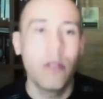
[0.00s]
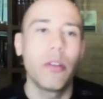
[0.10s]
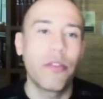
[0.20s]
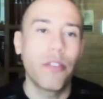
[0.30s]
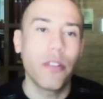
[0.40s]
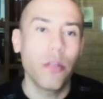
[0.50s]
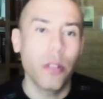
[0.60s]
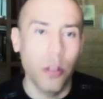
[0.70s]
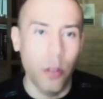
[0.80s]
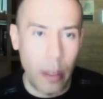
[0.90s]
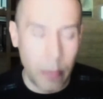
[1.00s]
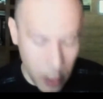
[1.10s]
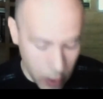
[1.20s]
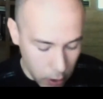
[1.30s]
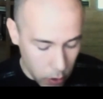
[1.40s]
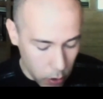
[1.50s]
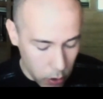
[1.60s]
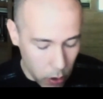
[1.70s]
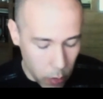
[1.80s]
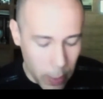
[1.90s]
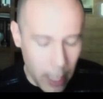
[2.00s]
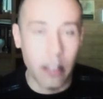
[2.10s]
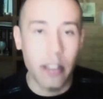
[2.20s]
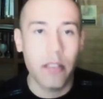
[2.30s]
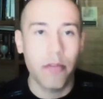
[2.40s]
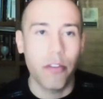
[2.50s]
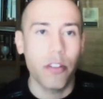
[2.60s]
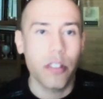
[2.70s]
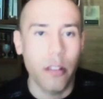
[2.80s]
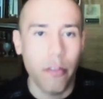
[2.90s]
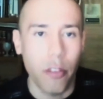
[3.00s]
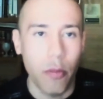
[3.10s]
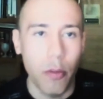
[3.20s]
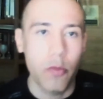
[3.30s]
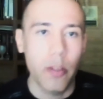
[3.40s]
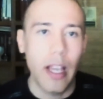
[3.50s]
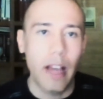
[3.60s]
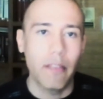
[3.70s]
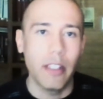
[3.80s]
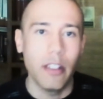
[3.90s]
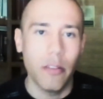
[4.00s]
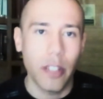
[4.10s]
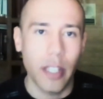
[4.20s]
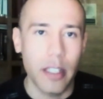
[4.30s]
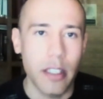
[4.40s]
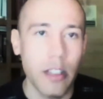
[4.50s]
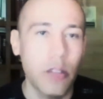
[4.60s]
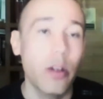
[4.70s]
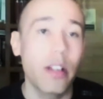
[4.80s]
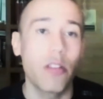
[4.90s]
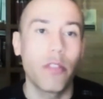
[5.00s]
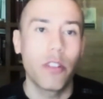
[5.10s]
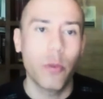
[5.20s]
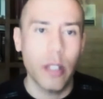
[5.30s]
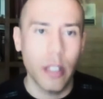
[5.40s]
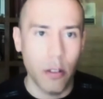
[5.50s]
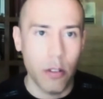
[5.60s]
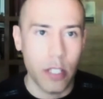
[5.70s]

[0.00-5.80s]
with further ado, I'm going to introduce our panelists. First and foremost, we have Anil Verghese, who has over 20 years